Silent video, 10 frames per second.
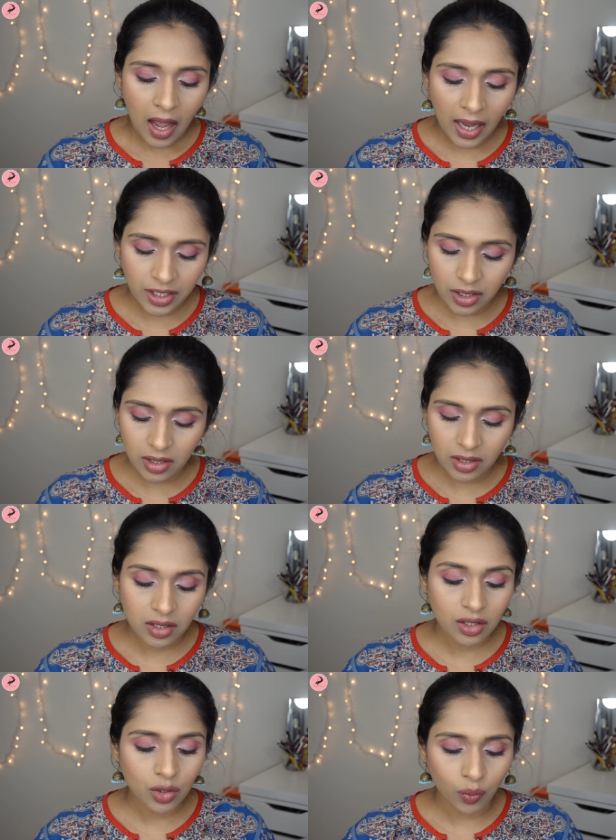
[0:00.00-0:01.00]
I just
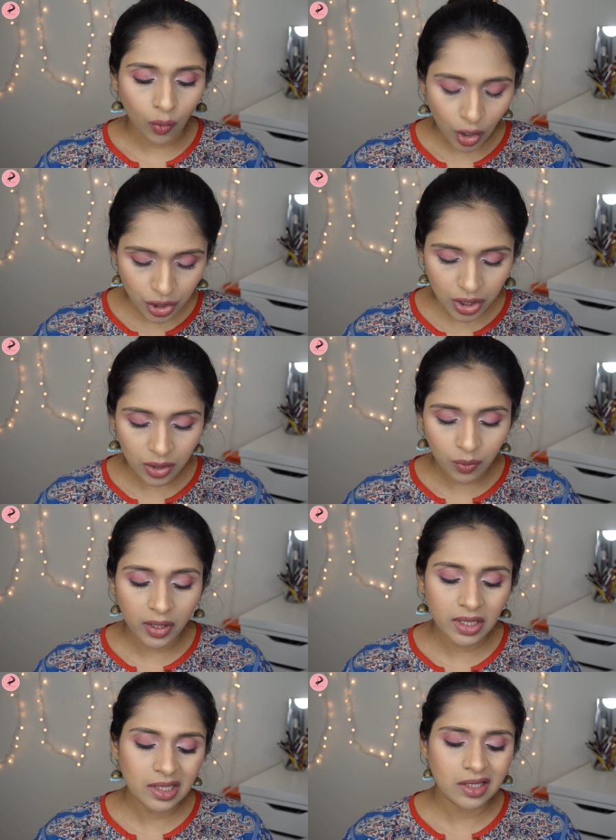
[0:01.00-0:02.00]
swatched it
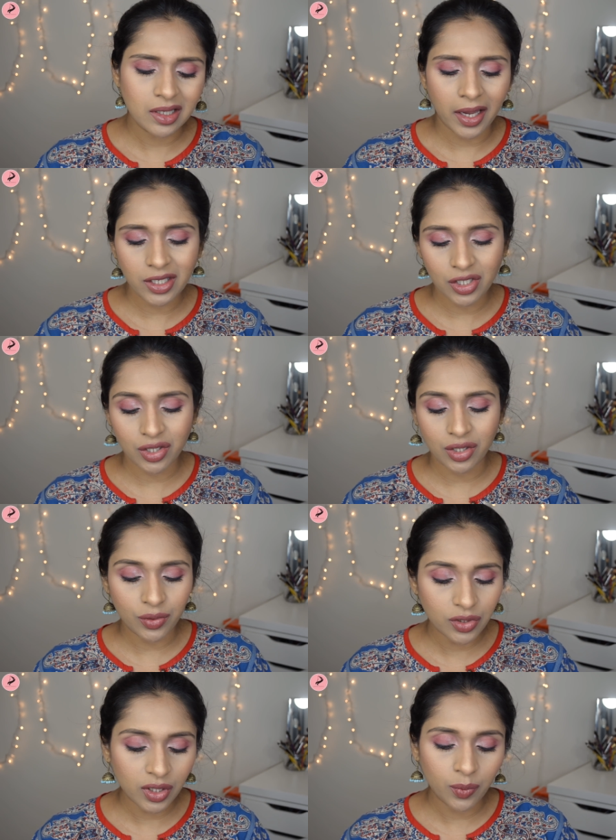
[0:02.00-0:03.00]
once, I just
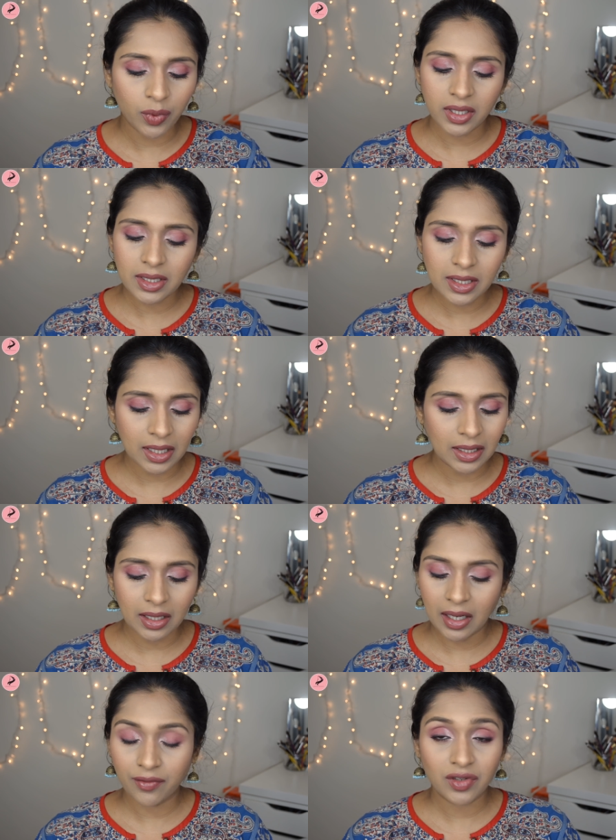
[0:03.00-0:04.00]
used it once, and
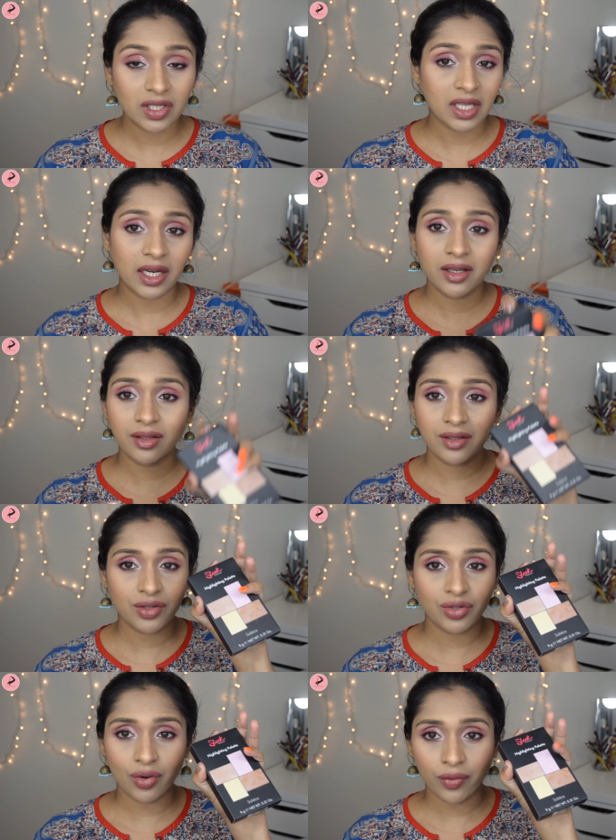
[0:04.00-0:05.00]
then I've decided this
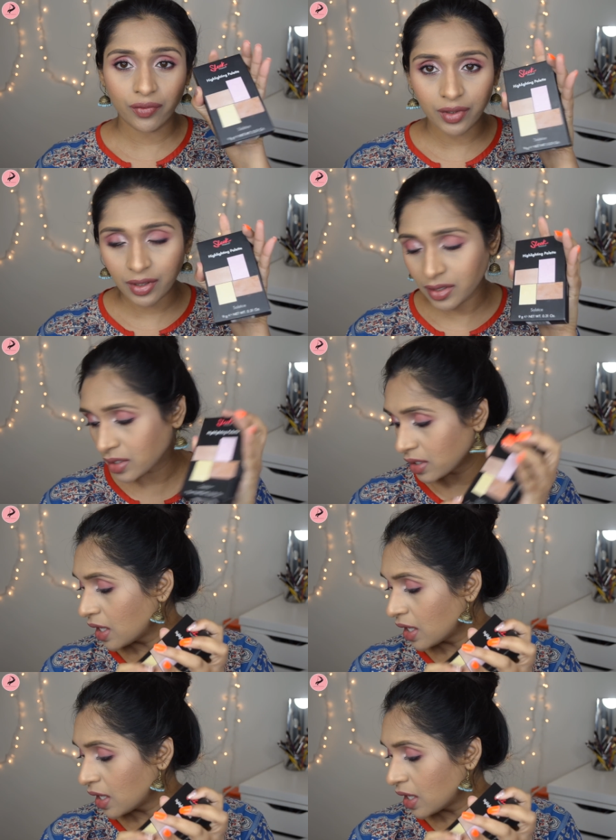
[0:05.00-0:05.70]
is not for us.